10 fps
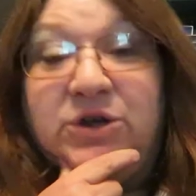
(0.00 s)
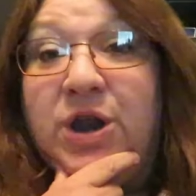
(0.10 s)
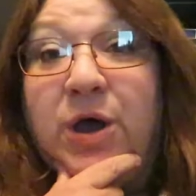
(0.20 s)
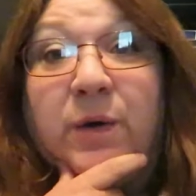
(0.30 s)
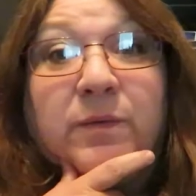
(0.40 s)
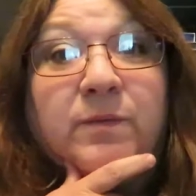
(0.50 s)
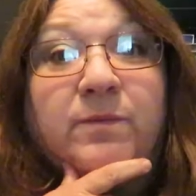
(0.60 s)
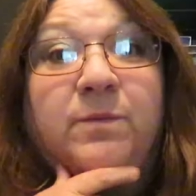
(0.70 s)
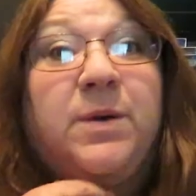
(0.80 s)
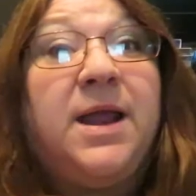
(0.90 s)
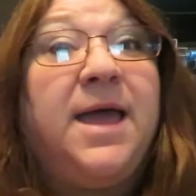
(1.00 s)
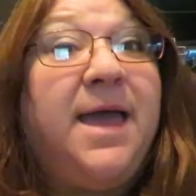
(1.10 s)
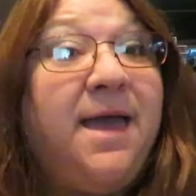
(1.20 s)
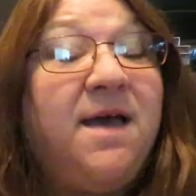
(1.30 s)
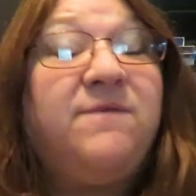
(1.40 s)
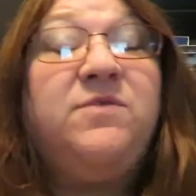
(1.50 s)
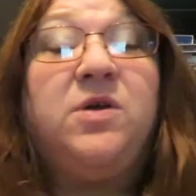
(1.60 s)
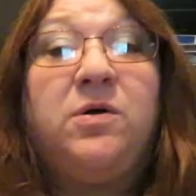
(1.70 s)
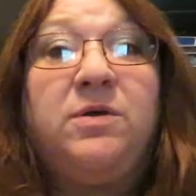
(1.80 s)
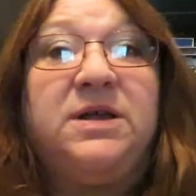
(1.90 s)
No. But I have
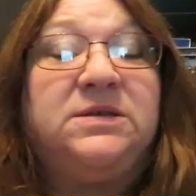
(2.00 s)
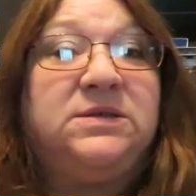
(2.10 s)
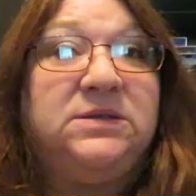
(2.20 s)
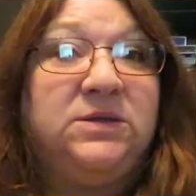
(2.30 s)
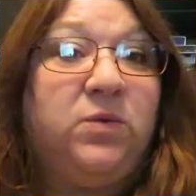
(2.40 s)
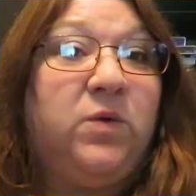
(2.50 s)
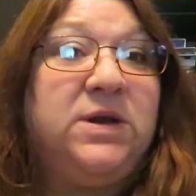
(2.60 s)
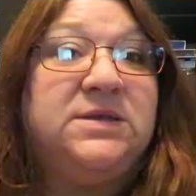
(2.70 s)
noticed the one